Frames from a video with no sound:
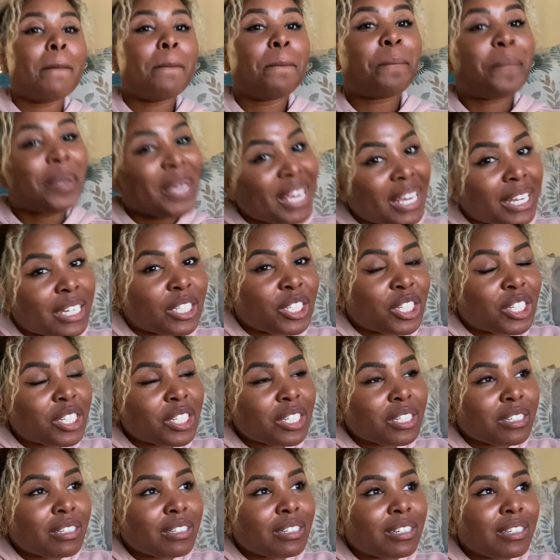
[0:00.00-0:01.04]
bitch,
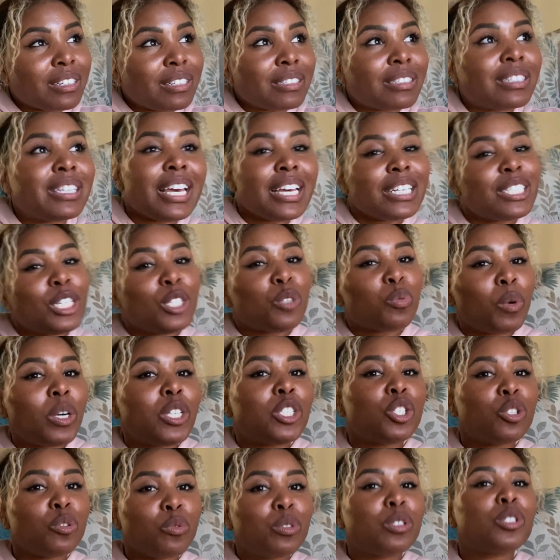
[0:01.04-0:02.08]
this is
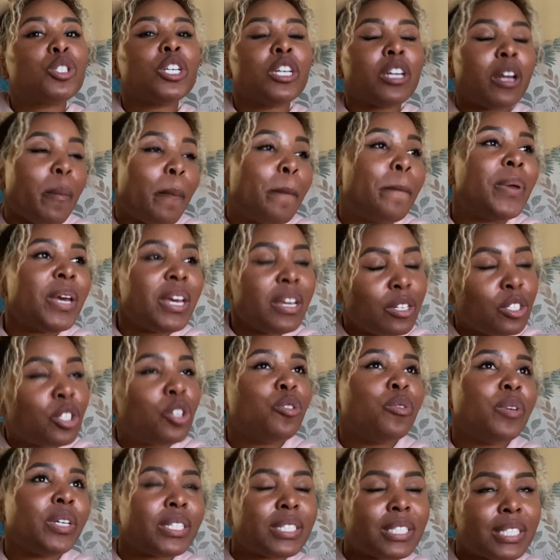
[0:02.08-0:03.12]
what you should have been
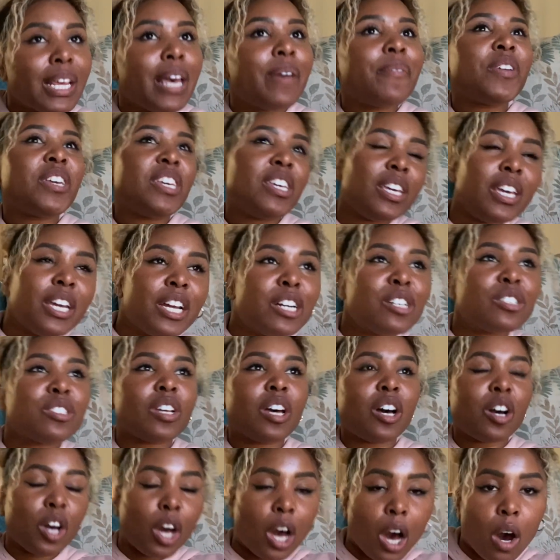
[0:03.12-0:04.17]
doing seven years
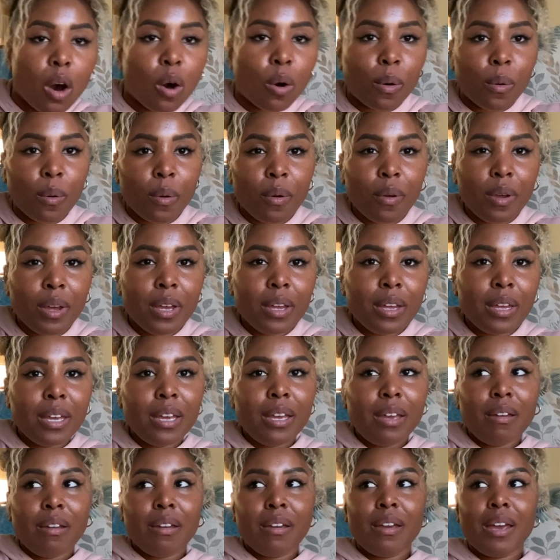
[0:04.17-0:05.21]
ago.
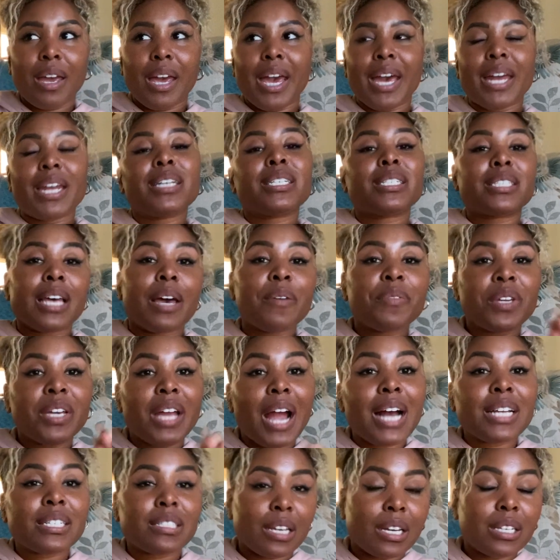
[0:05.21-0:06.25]
And it's seven,
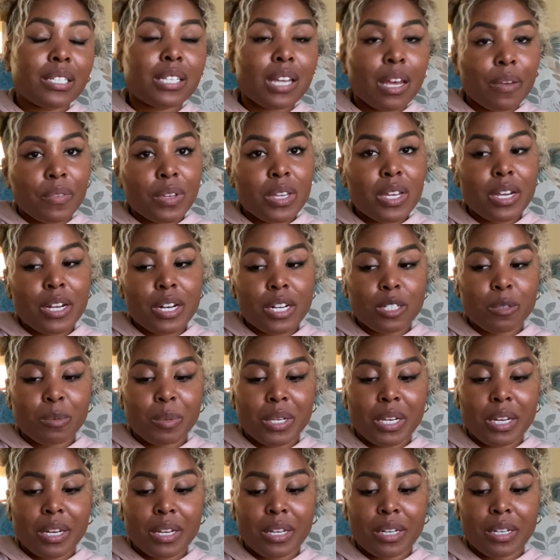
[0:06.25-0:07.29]
I say seven years
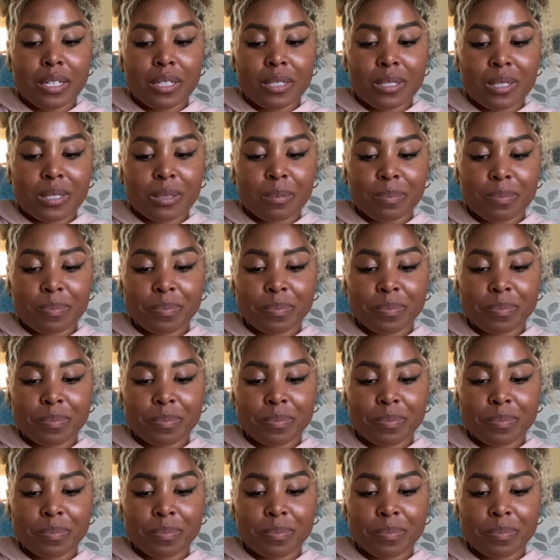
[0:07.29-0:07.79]
because